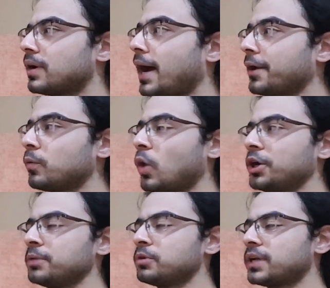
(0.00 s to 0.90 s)
I don't want
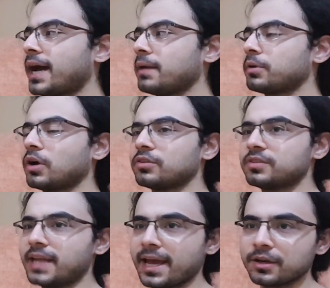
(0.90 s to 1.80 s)
him to die because
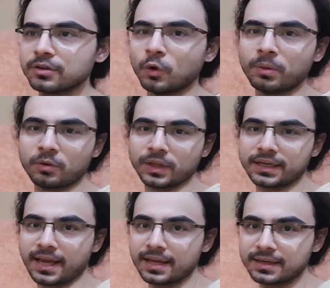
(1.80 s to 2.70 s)
then Omar will
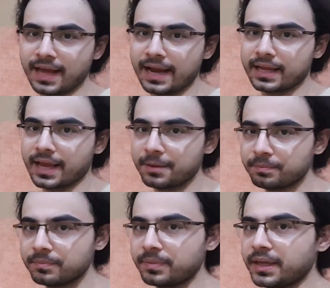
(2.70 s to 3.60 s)
think that
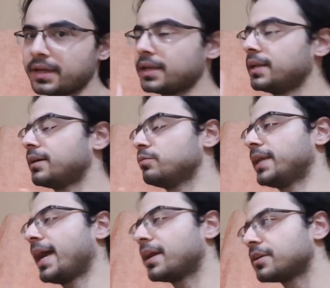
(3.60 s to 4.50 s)
him being in love with
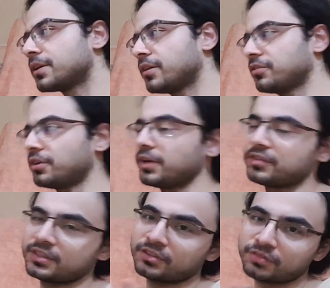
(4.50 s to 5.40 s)
Ander is the
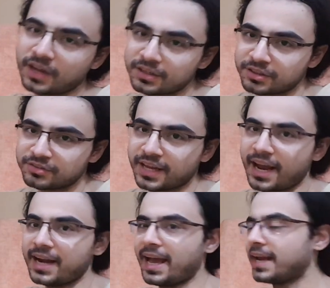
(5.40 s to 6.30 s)
reason his father's
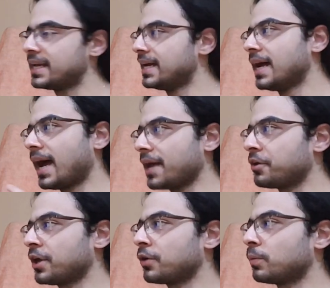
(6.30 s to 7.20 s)
dead, and I don't
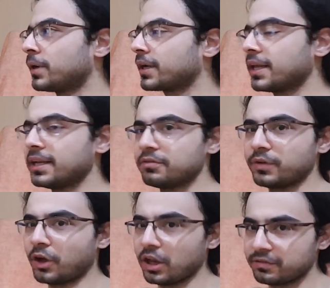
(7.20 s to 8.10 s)
think Omar can live
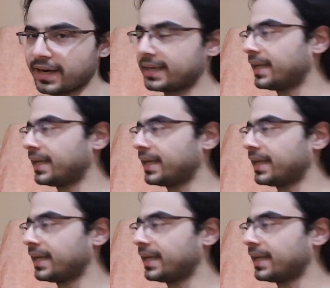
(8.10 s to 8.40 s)
with all of that